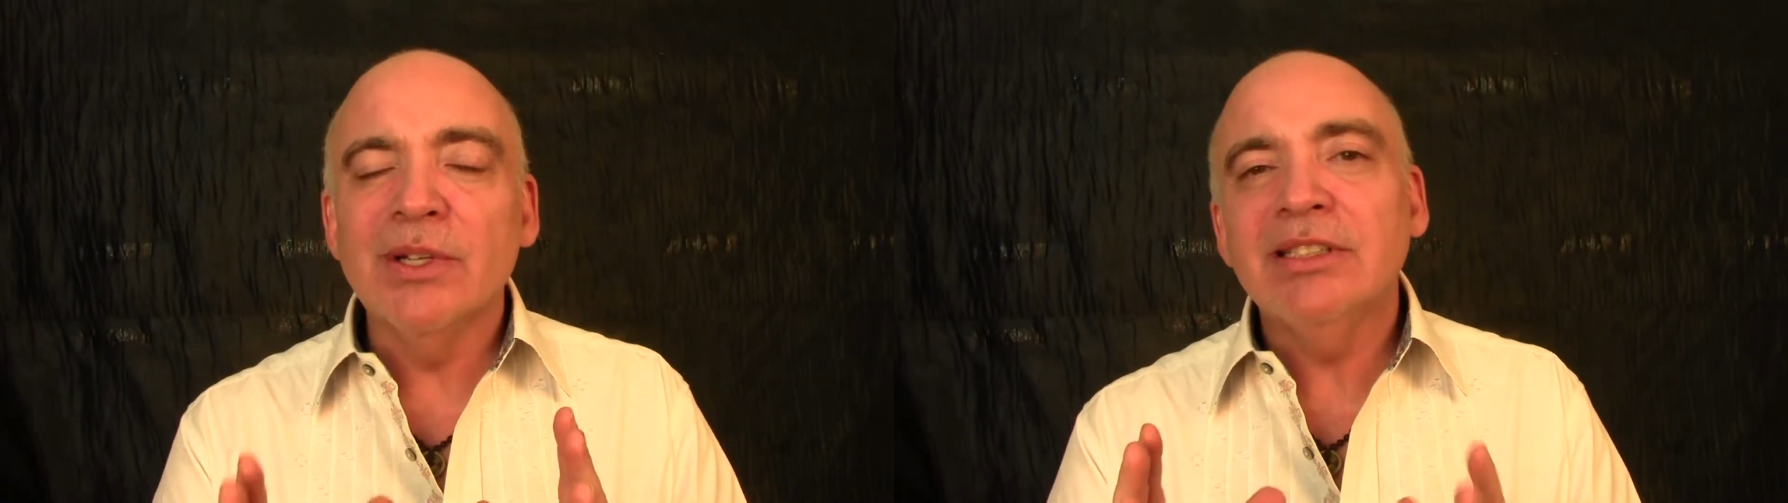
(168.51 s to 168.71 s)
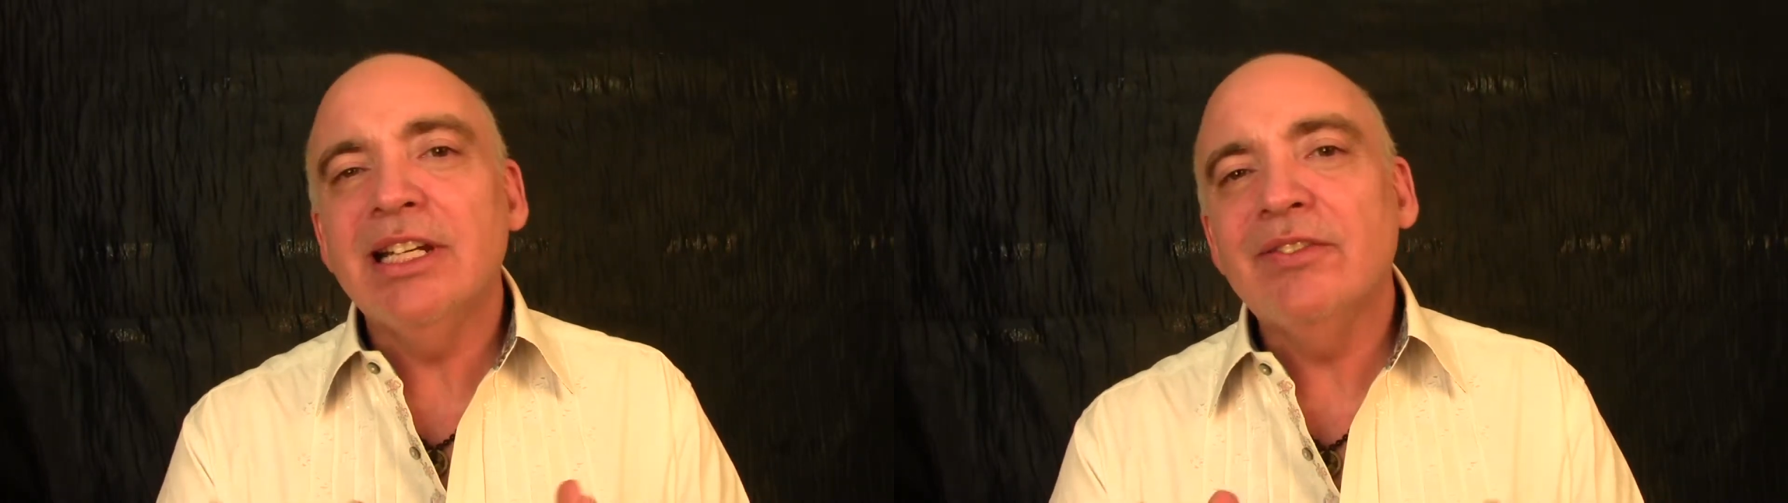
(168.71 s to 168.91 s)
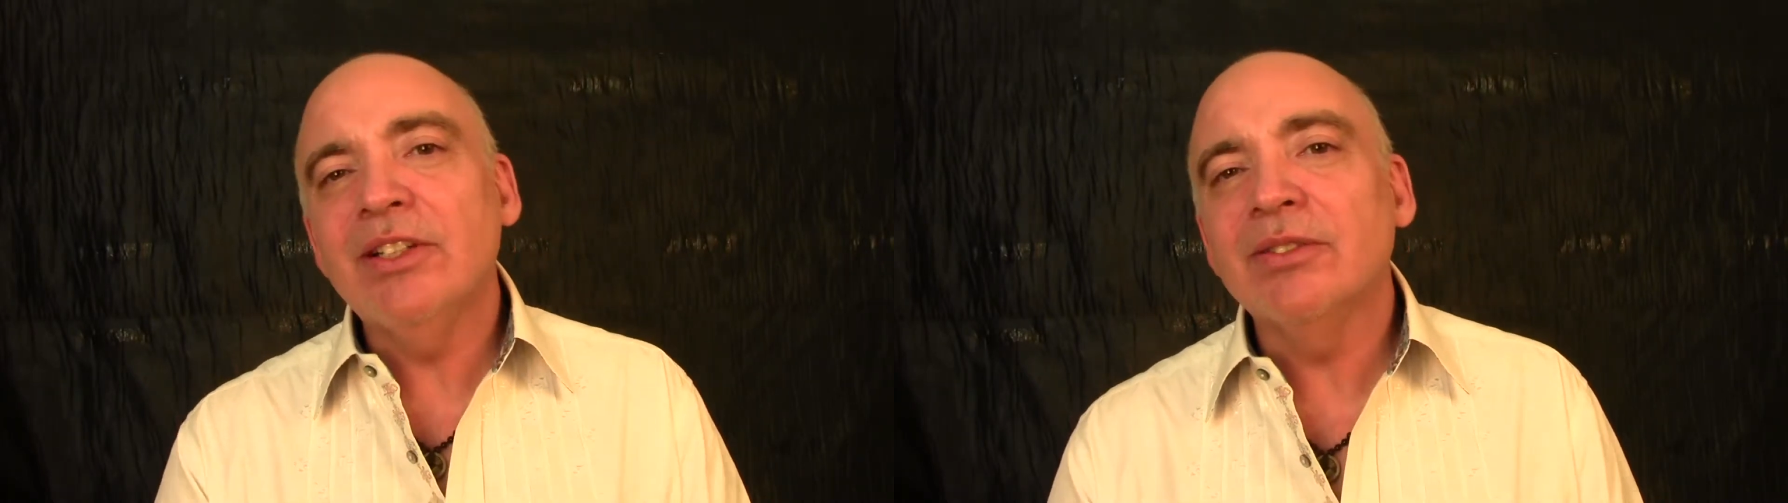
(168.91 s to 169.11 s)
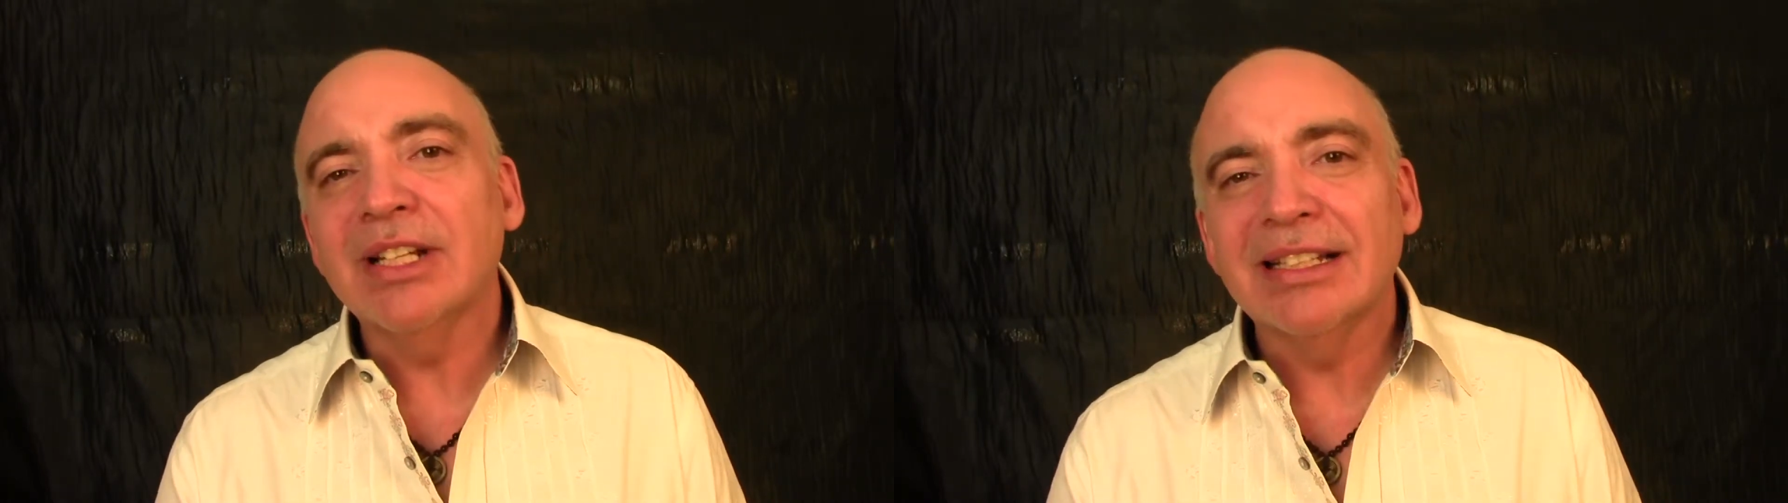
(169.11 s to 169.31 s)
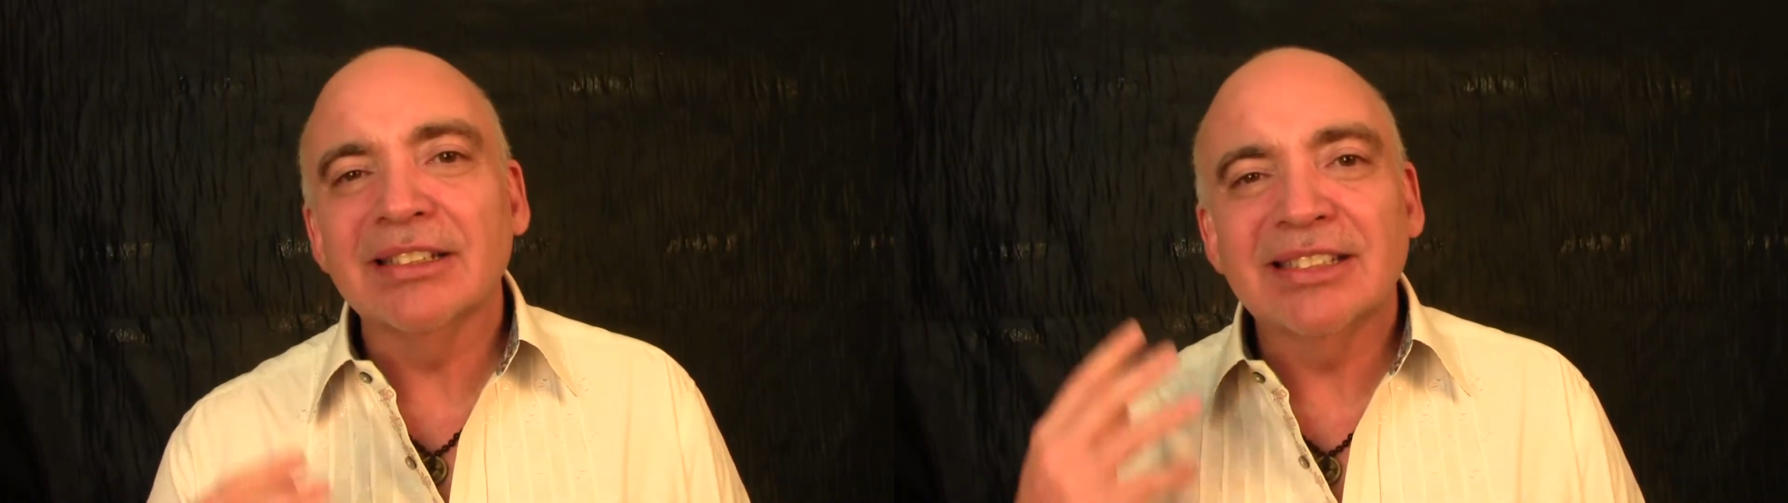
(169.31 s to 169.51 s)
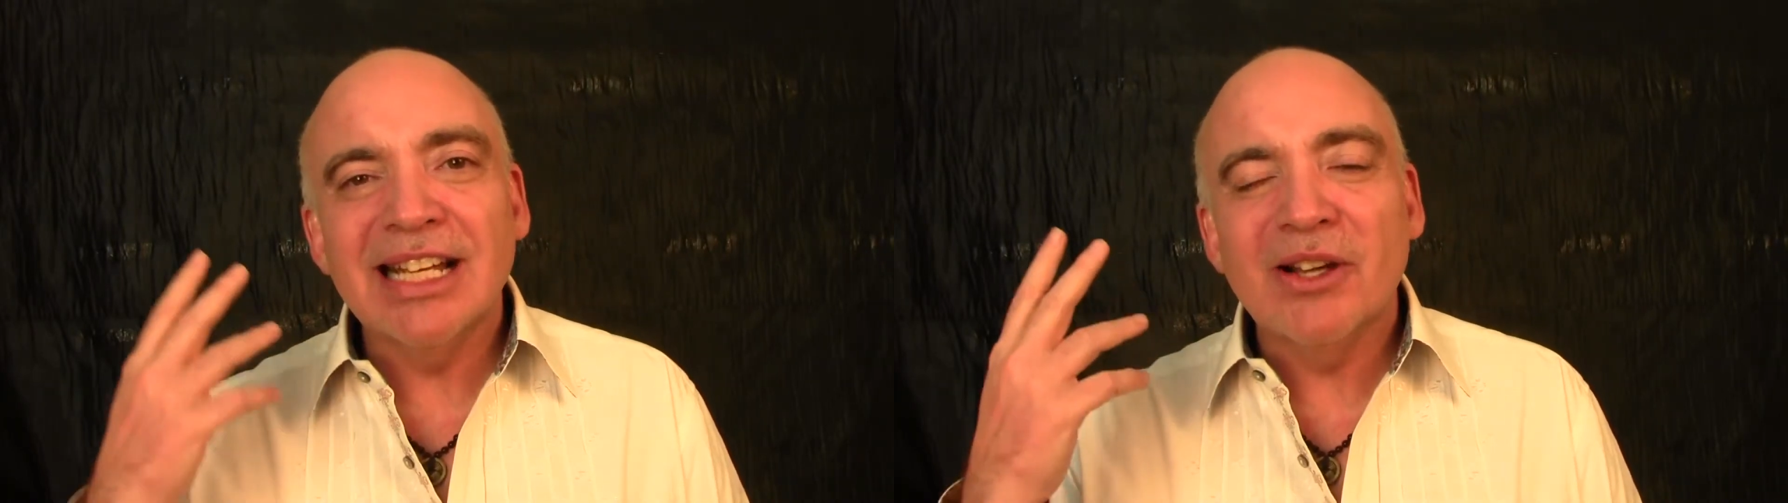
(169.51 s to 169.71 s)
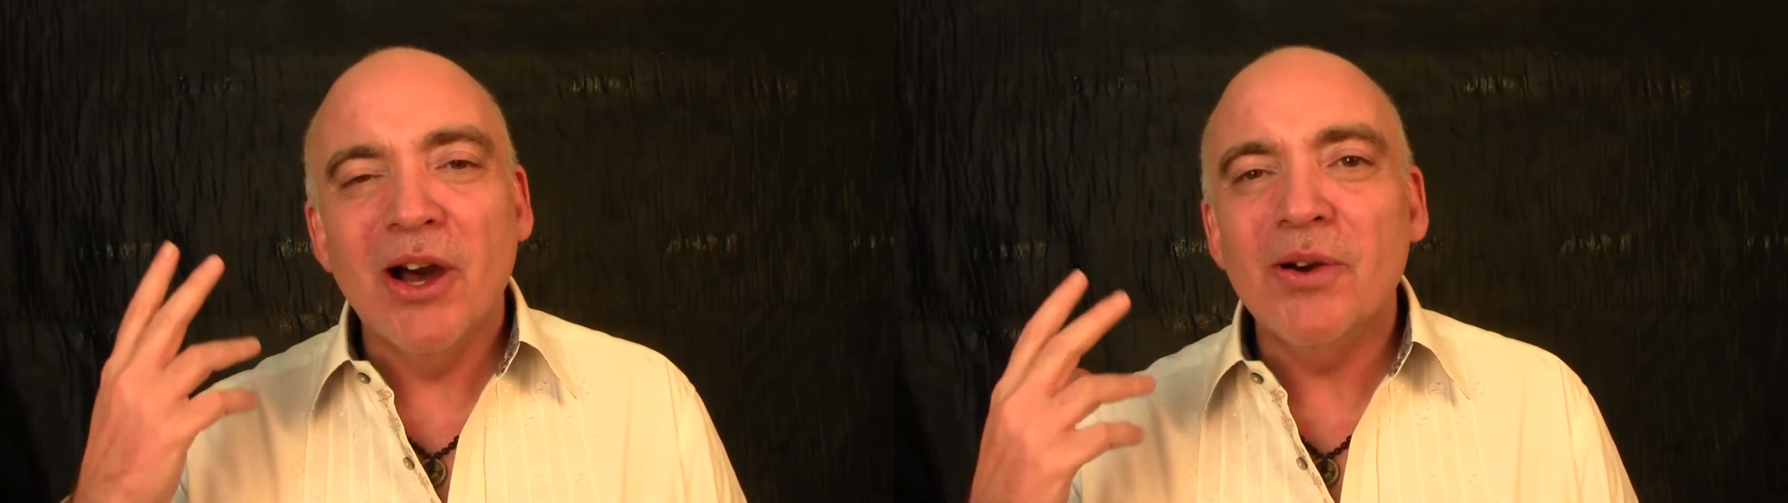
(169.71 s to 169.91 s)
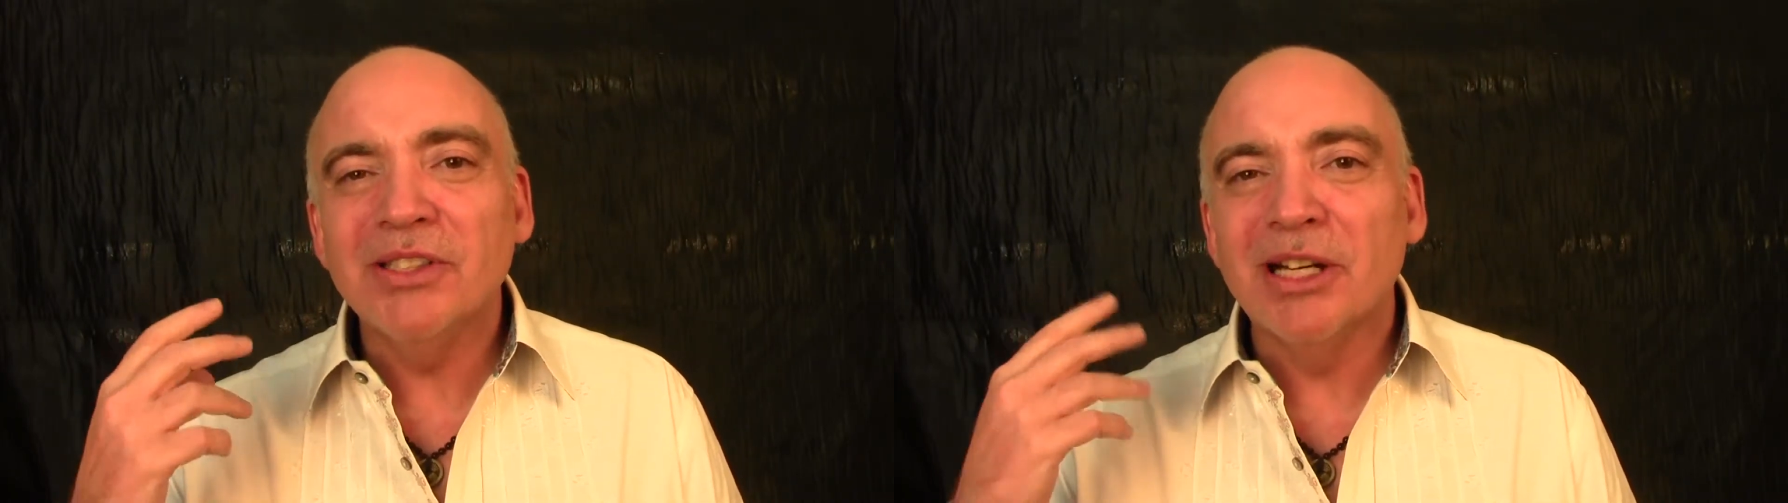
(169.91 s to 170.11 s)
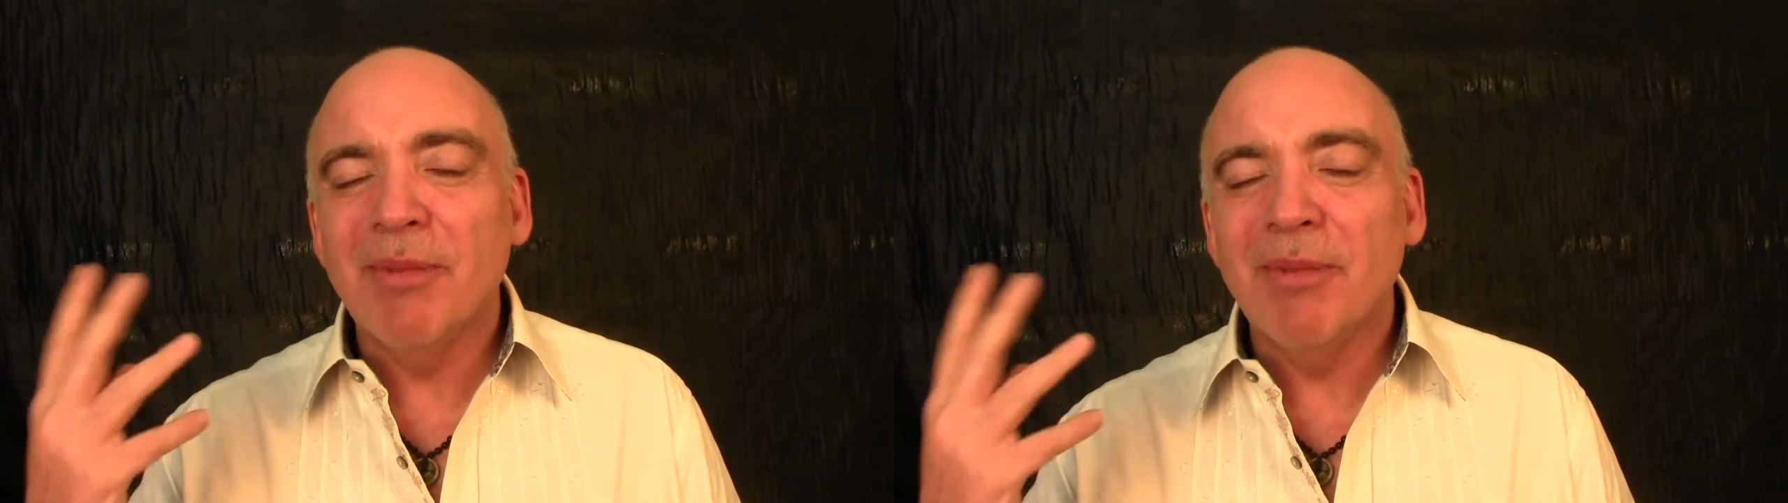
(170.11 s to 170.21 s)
Once you have your psychology,